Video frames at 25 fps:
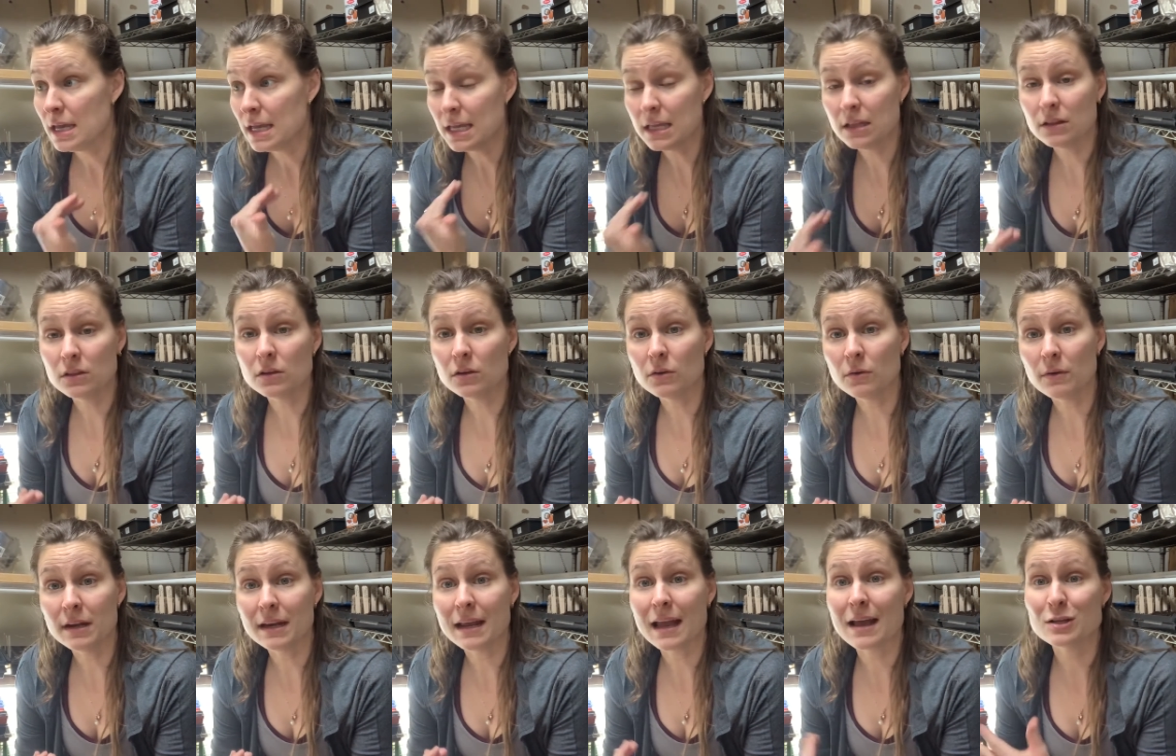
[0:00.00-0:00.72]
in the
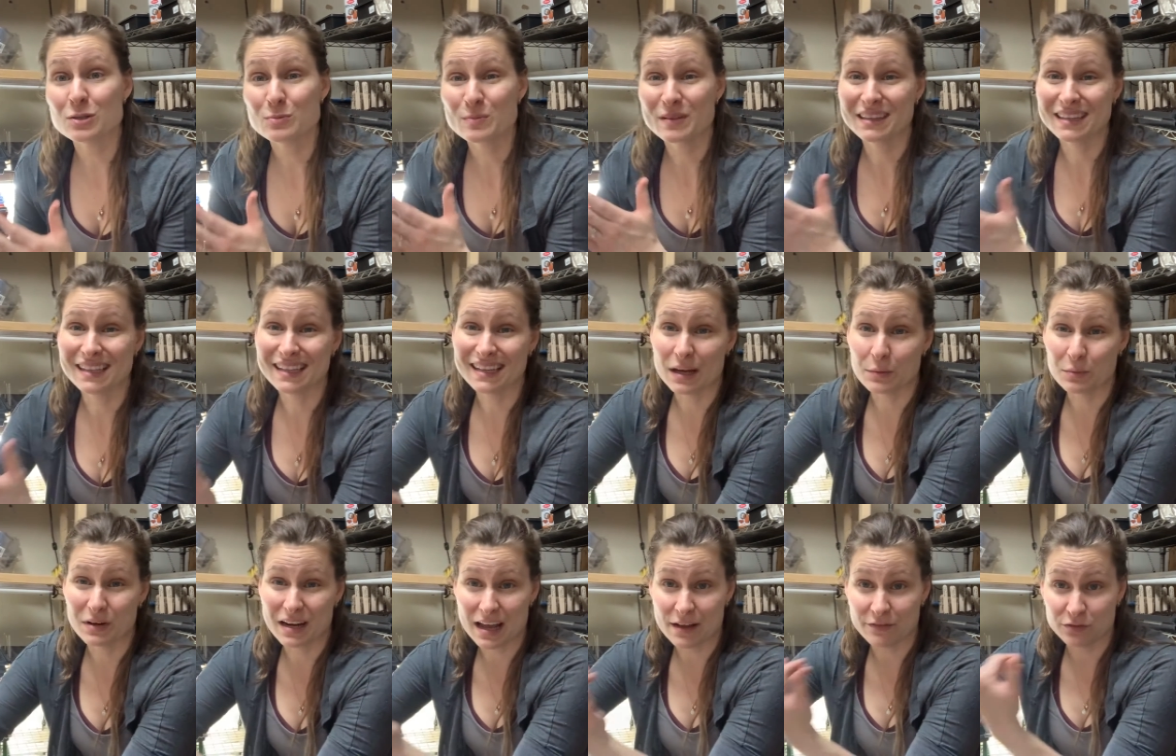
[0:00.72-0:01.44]
greenhouse, but then I
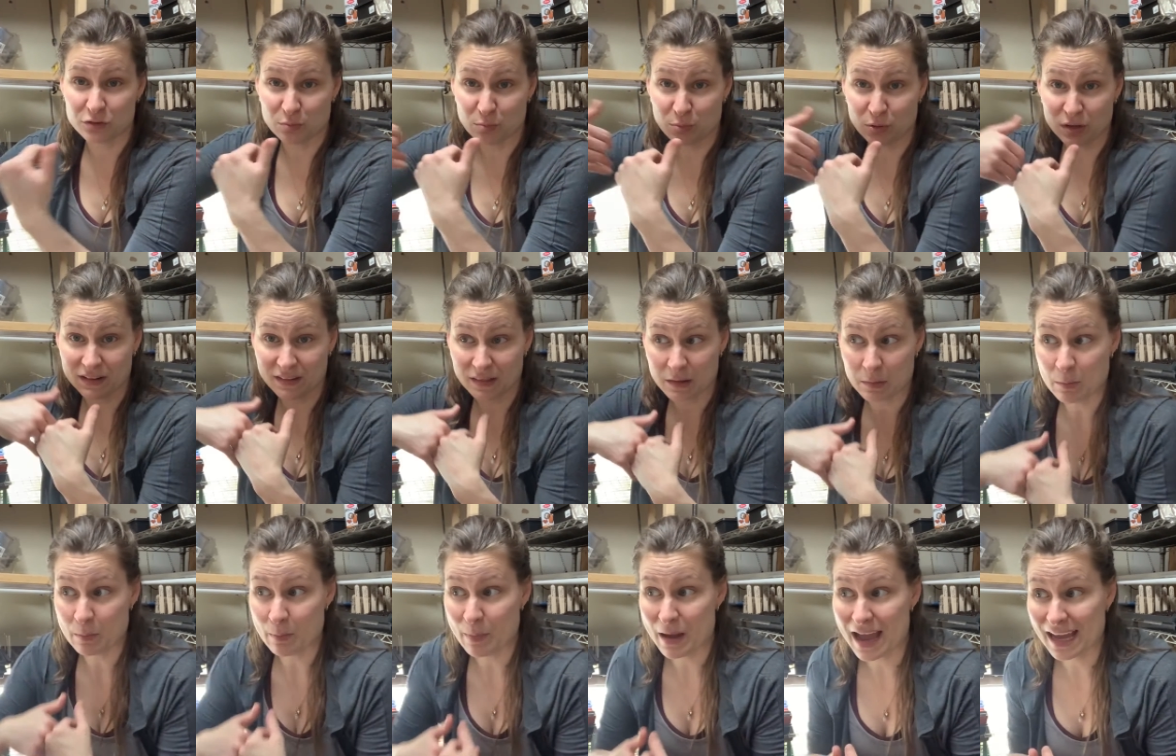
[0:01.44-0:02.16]
would have to bring
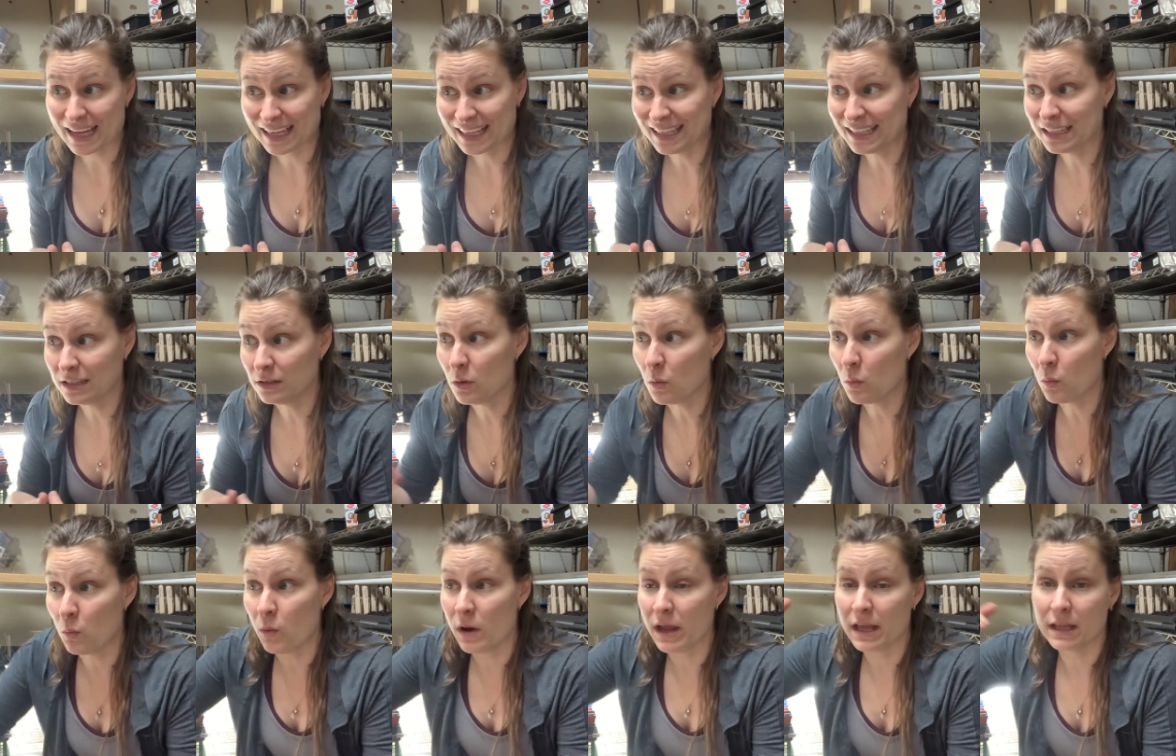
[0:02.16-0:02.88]
them back in
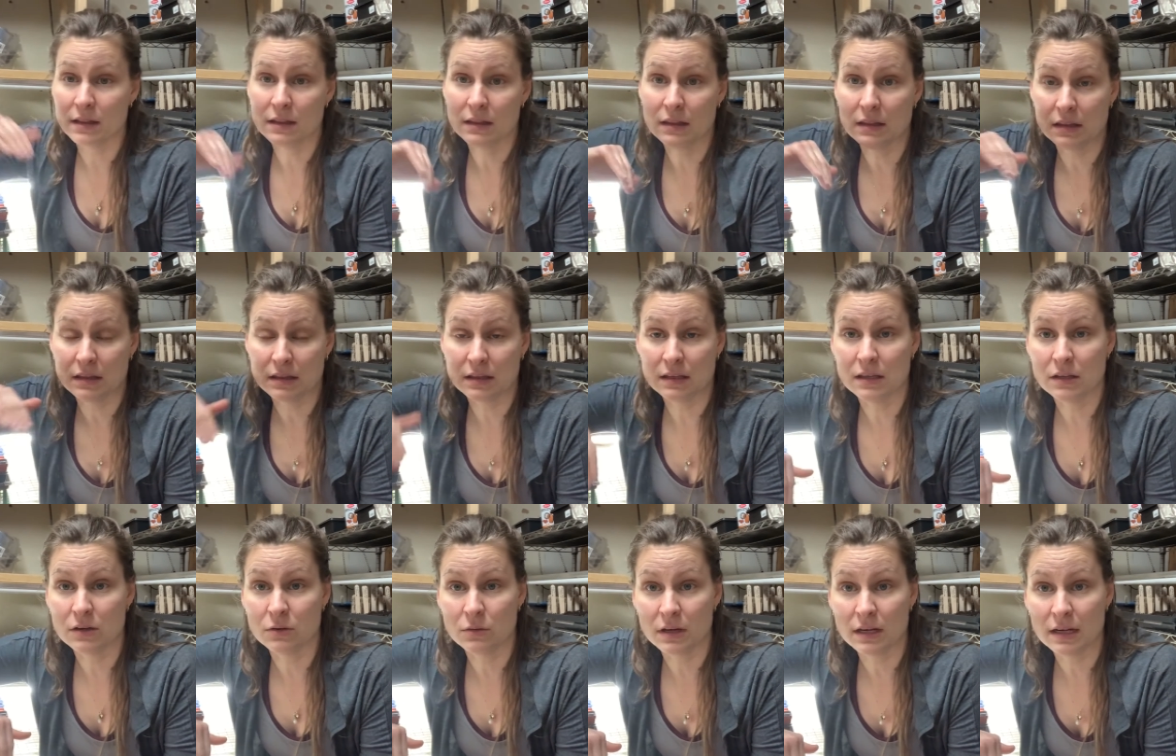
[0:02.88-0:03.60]
when
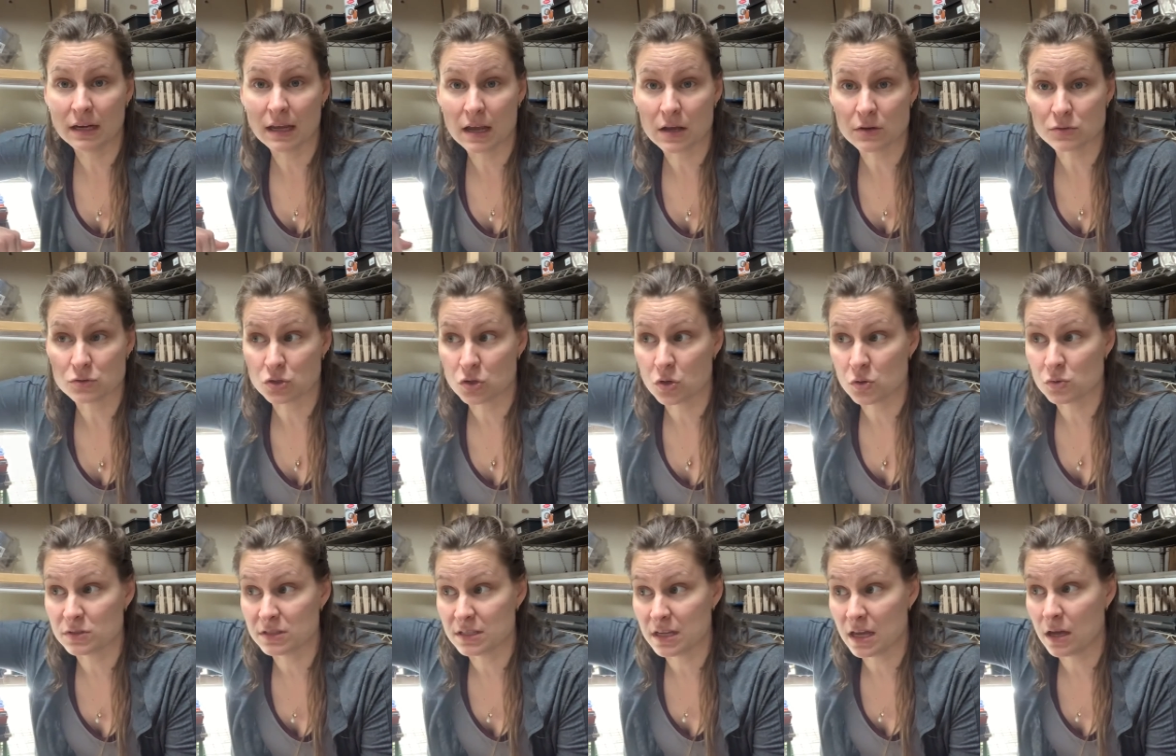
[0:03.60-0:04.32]
the greenhouse
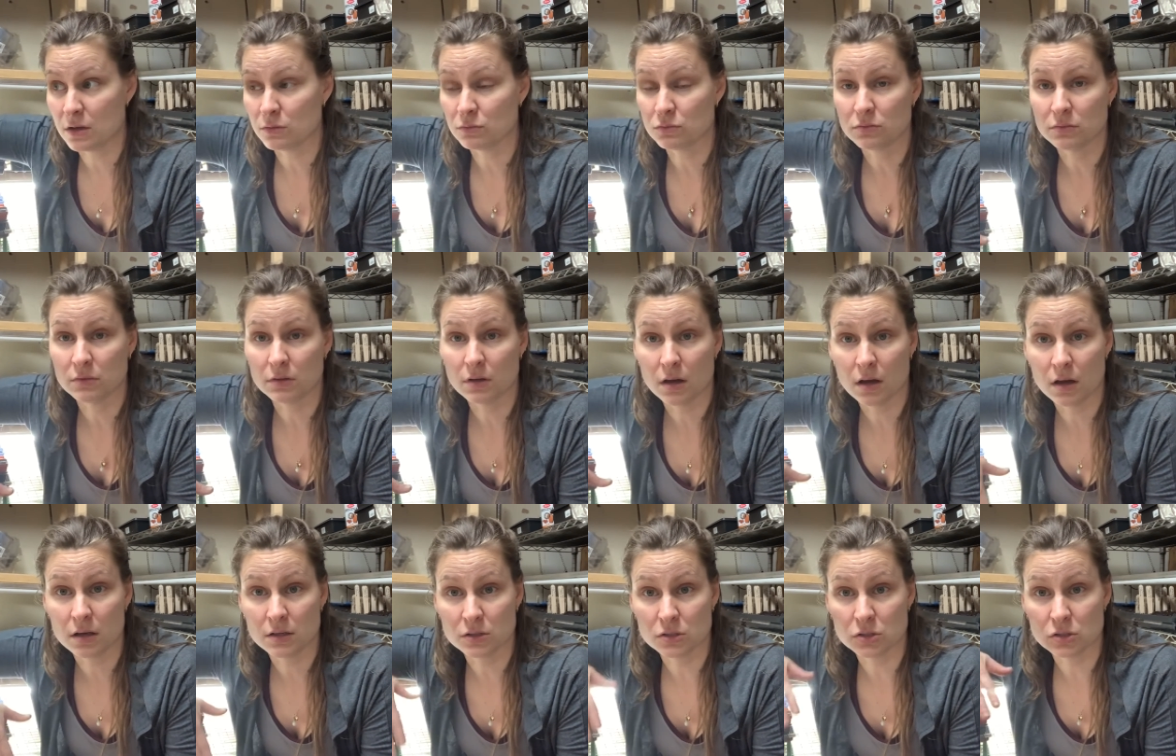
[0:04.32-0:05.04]
goes down
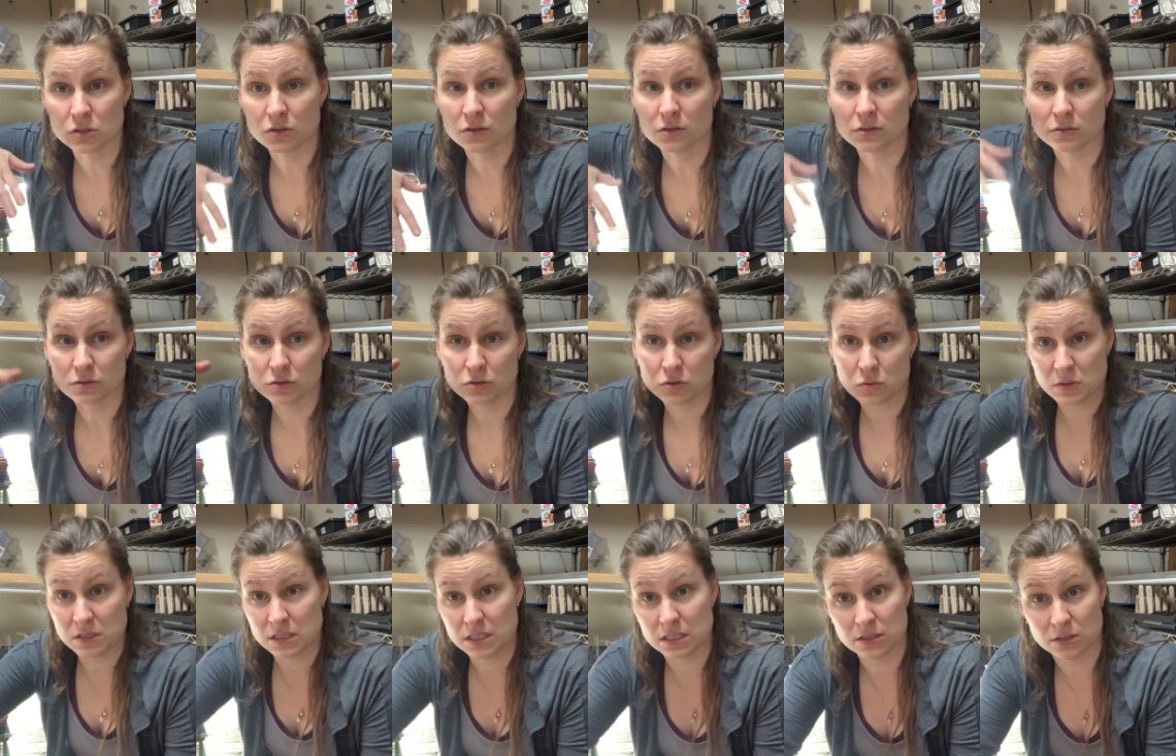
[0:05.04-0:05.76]
under
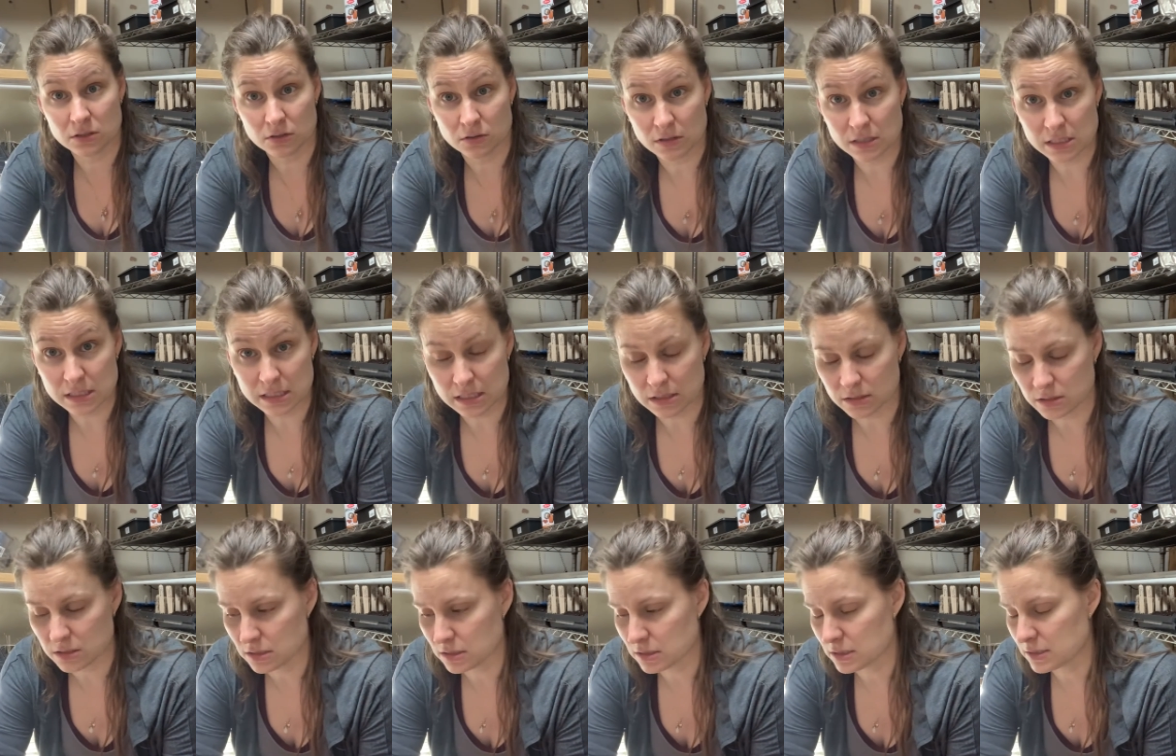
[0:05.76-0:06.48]
20 degrees
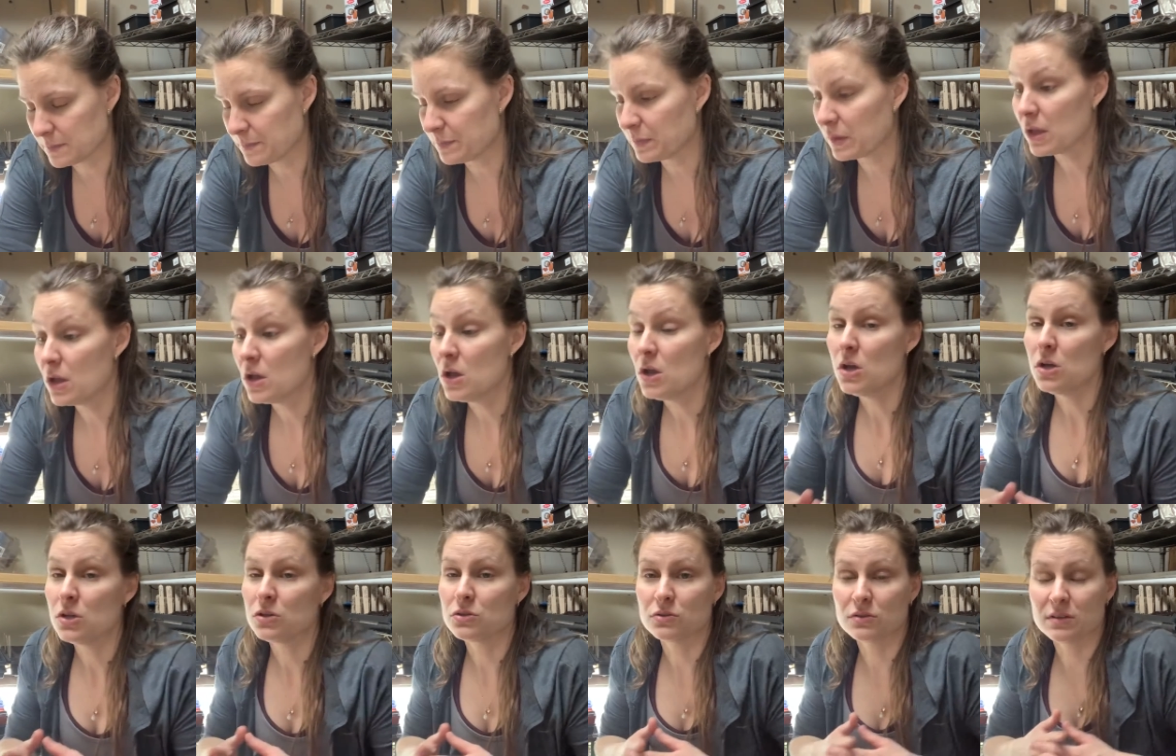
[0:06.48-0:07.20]
Celsius.
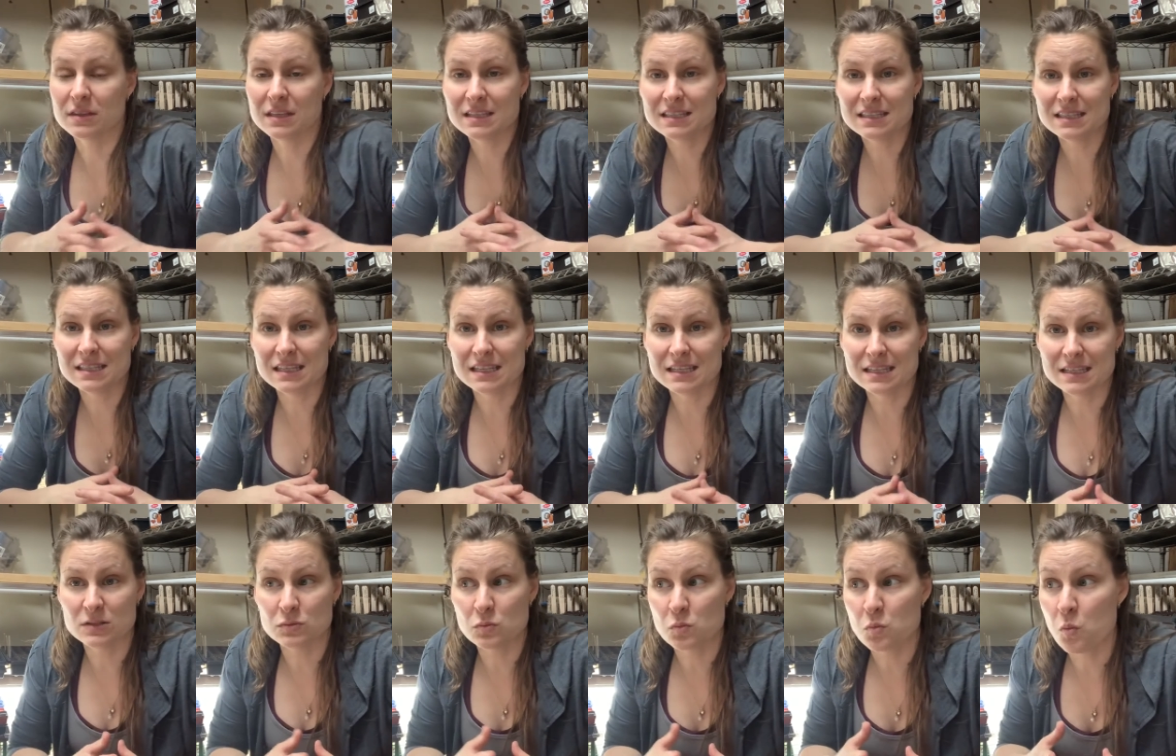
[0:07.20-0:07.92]
So this
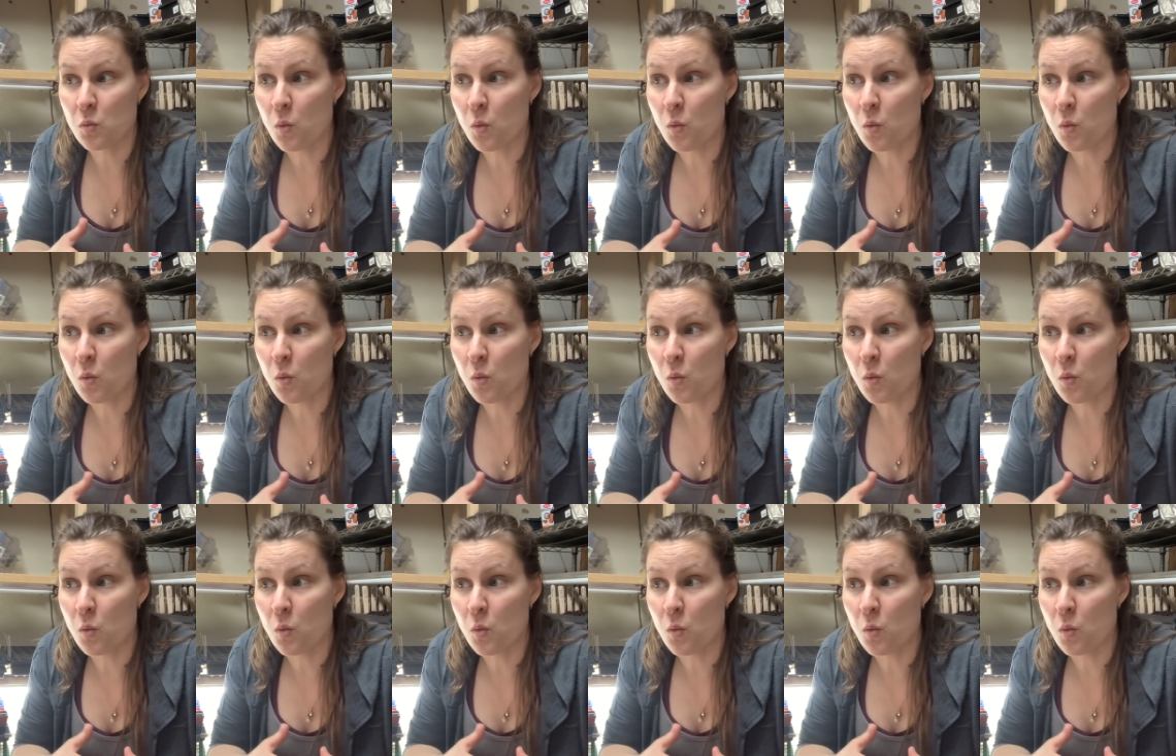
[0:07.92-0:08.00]
is